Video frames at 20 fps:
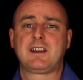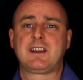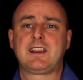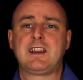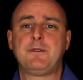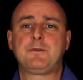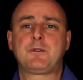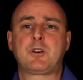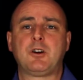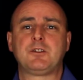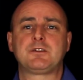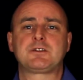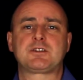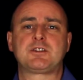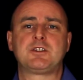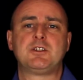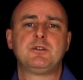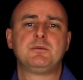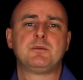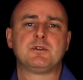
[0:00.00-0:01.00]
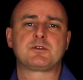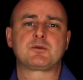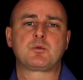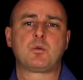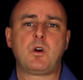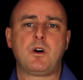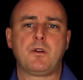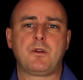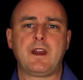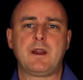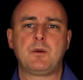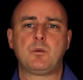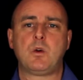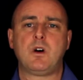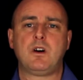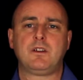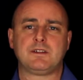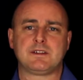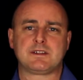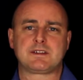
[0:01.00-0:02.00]
give consumers what they
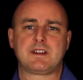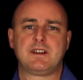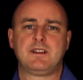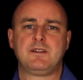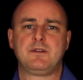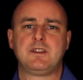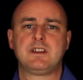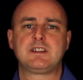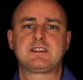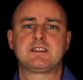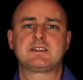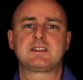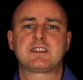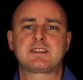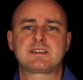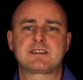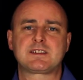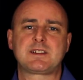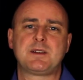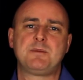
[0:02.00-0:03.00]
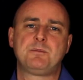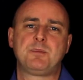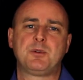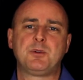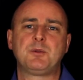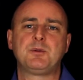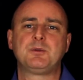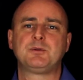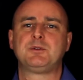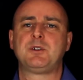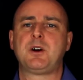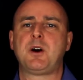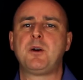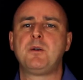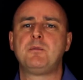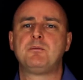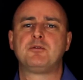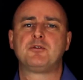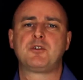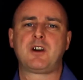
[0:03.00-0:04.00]
want. This is a simple
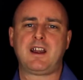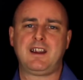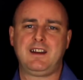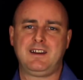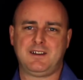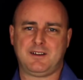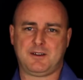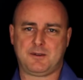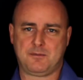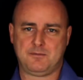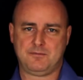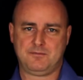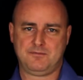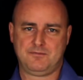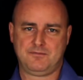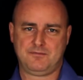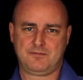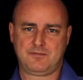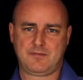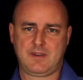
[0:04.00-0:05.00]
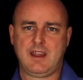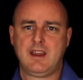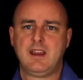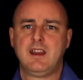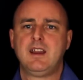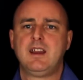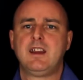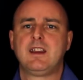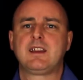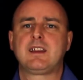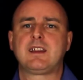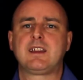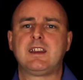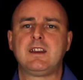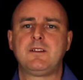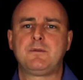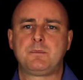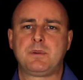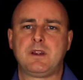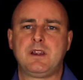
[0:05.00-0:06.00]
no-brainer.
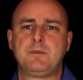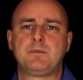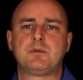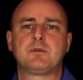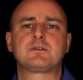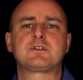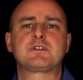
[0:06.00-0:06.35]
Give people